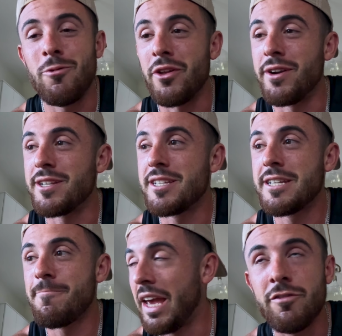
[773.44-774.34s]
whether
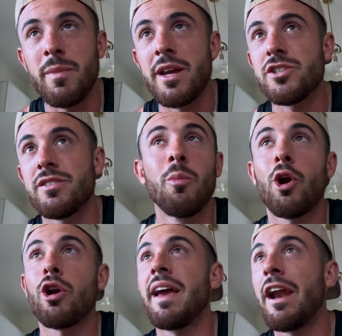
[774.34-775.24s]
it's information,
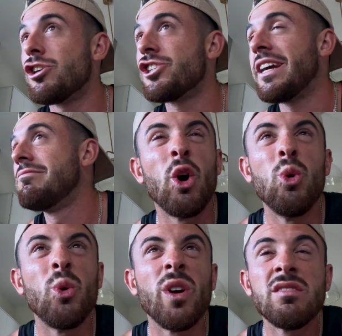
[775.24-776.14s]
humor, energy,
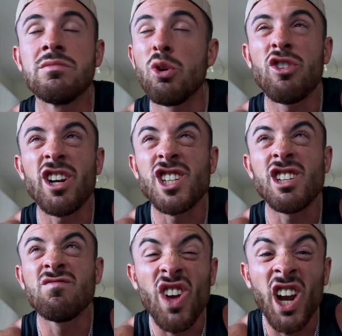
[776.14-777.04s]
food,
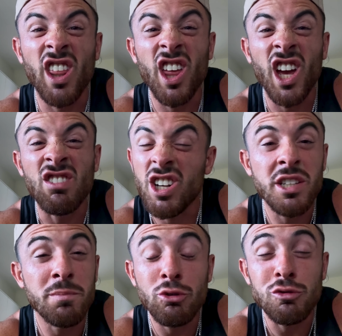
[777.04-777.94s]
nutrition, anything, a
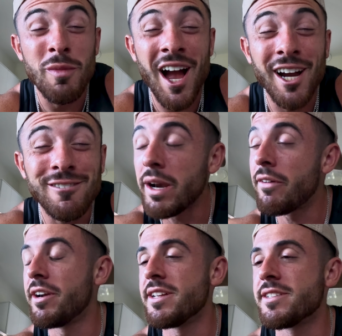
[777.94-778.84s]
simple smile,
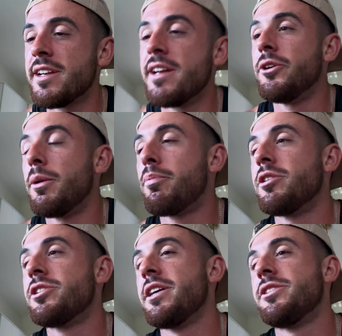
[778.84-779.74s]
whatever it is. I do
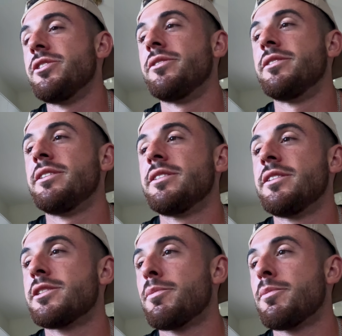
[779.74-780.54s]
appreciate you, the